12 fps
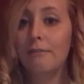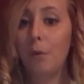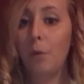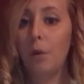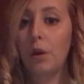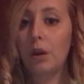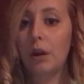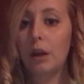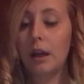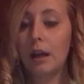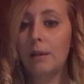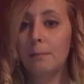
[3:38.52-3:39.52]

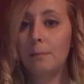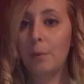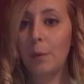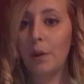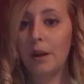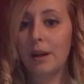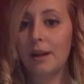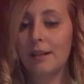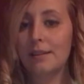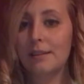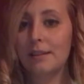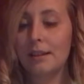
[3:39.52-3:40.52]
4
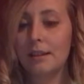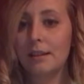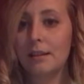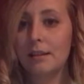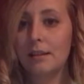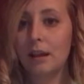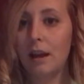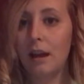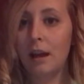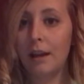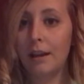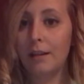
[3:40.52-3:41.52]
important
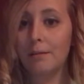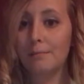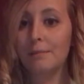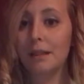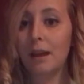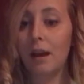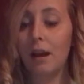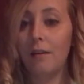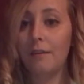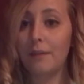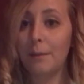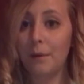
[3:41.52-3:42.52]
items
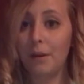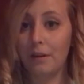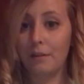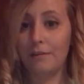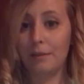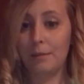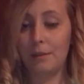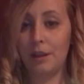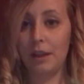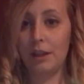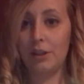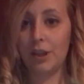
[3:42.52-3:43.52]
of the model of
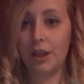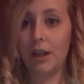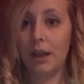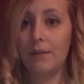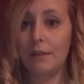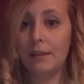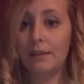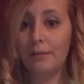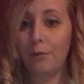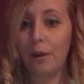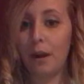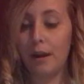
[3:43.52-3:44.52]
communication, and these
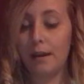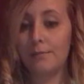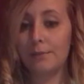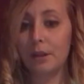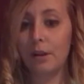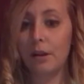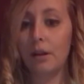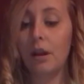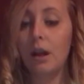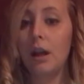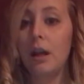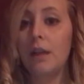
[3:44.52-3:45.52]
4 items are
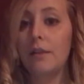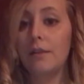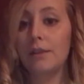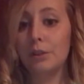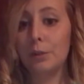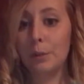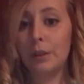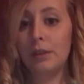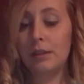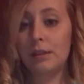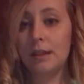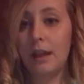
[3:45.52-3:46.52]
the
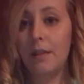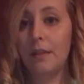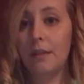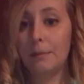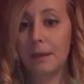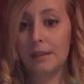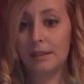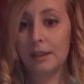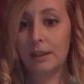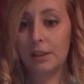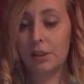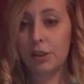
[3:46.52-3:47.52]
source, the
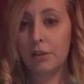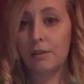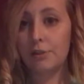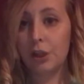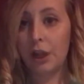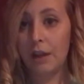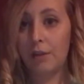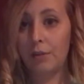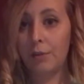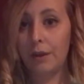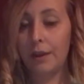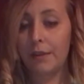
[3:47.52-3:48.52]
message, the
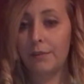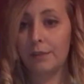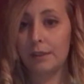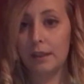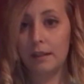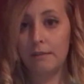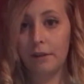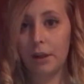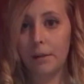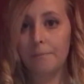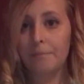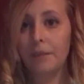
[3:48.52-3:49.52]
channel, and the
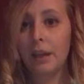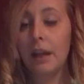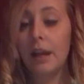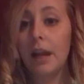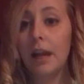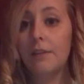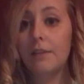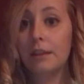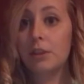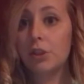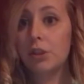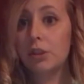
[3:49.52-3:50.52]
receiver. And
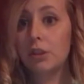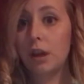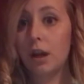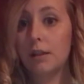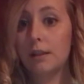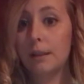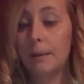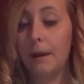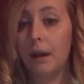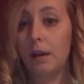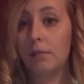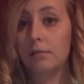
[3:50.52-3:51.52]
this just talks
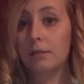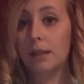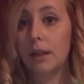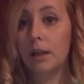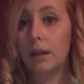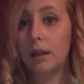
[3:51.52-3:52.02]
about